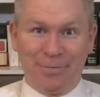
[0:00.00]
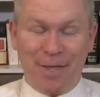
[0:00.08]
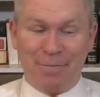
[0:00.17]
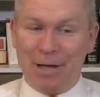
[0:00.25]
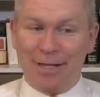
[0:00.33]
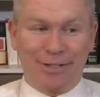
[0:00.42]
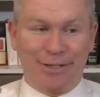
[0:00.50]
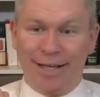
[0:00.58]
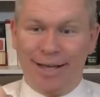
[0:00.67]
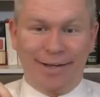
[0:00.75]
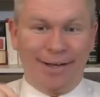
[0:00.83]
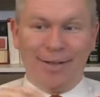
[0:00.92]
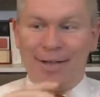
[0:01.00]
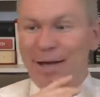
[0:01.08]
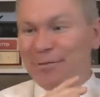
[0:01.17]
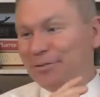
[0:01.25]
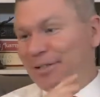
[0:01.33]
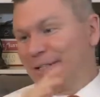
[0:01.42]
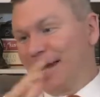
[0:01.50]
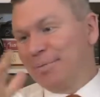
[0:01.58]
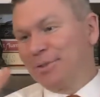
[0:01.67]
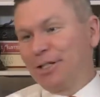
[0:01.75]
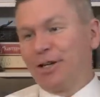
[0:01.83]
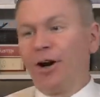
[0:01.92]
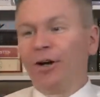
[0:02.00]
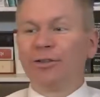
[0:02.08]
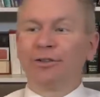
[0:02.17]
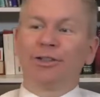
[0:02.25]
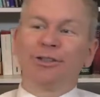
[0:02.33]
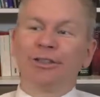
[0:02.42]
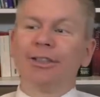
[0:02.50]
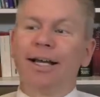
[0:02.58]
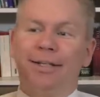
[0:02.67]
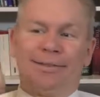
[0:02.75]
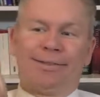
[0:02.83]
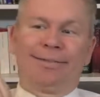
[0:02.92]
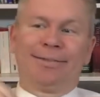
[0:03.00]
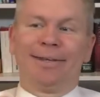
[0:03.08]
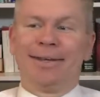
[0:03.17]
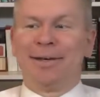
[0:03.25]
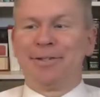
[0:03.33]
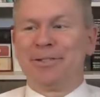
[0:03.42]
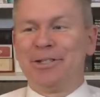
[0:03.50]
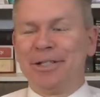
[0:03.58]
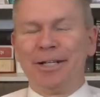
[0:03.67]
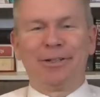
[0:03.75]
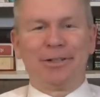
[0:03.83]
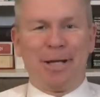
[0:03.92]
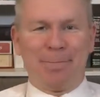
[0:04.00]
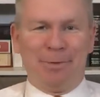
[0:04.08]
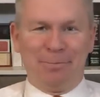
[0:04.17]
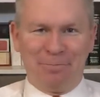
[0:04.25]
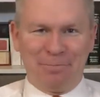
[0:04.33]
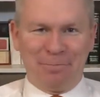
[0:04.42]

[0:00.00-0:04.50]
Imagine that. Every time she calls her son to the dinner table,